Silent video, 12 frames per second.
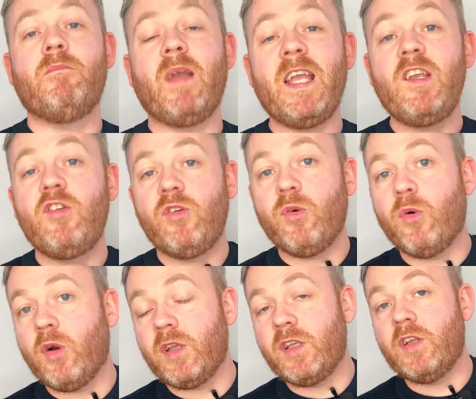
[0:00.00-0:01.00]
Make
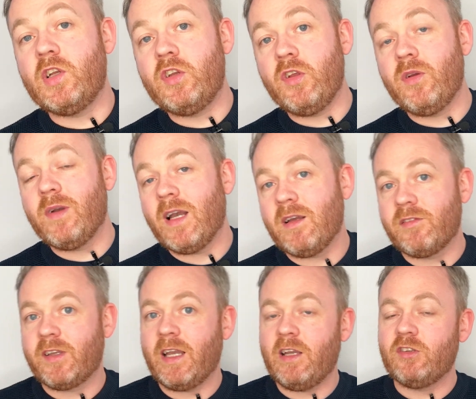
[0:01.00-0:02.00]
sure you do
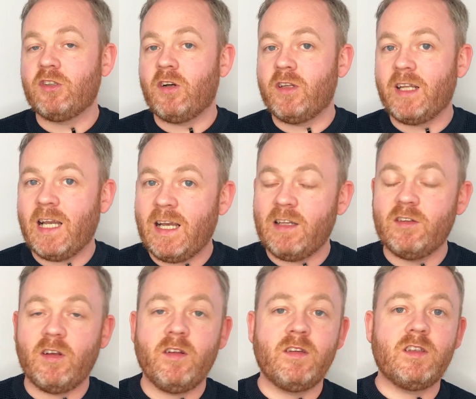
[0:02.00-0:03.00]
have cash on hand
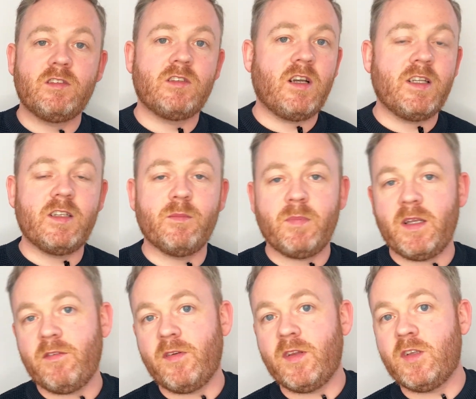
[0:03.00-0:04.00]
on the side to
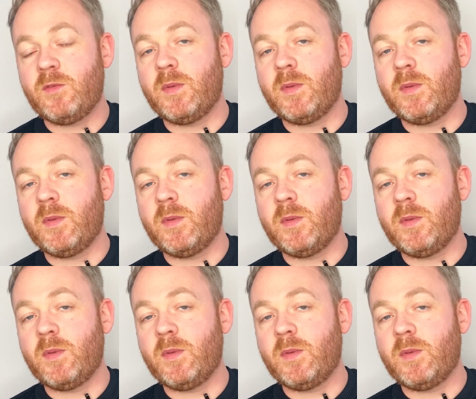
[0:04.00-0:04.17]
pay for this,